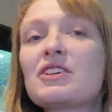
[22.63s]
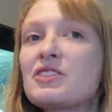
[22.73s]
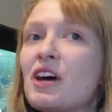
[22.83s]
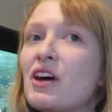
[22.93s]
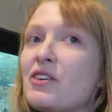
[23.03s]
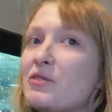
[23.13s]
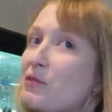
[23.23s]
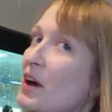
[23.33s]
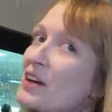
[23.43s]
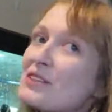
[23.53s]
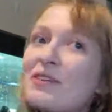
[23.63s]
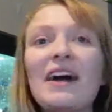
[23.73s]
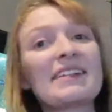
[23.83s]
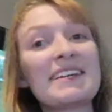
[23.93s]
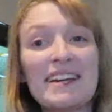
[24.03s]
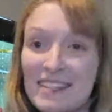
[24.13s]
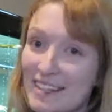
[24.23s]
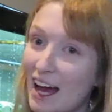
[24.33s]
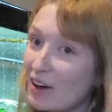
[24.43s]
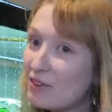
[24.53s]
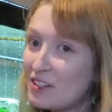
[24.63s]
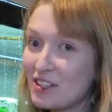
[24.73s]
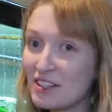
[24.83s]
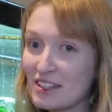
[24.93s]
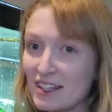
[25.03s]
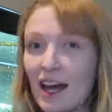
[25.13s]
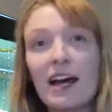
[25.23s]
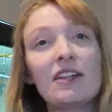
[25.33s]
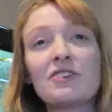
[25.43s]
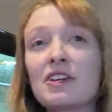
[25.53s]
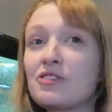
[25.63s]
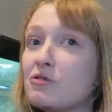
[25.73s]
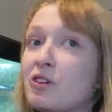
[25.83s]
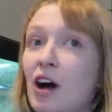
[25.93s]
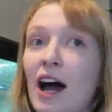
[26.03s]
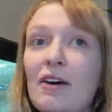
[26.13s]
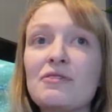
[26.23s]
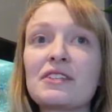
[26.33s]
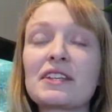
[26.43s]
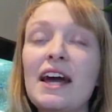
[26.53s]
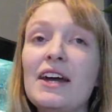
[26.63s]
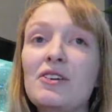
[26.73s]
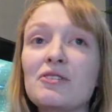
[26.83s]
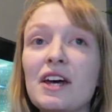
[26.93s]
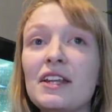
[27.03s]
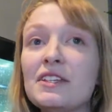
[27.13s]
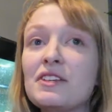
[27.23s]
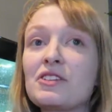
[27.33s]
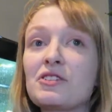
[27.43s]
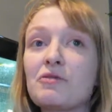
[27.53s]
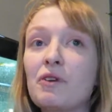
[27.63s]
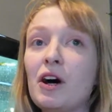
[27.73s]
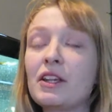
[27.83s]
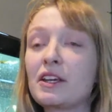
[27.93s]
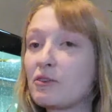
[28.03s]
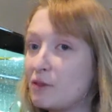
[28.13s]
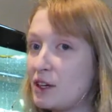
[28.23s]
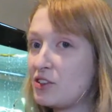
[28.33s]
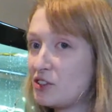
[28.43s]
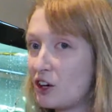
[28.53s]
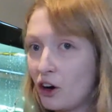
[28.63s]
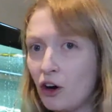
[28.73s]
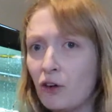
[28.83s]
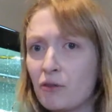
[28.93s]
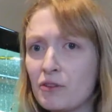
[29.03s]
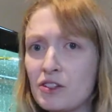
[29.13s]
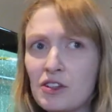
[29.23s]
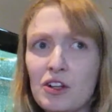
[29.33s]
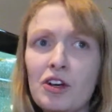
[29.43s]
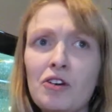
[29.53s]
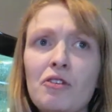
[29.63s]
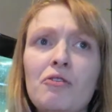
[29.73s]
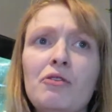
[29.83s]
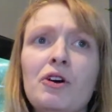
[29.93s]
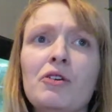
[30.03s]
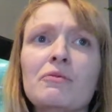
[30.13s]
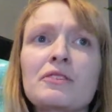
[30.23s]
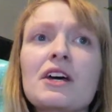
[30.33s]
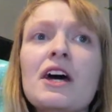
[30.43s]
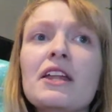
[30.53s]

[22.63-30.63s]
So the first fact is catfishes are scaleless, they do not have scales, and this is a defining feature of Siluriformes.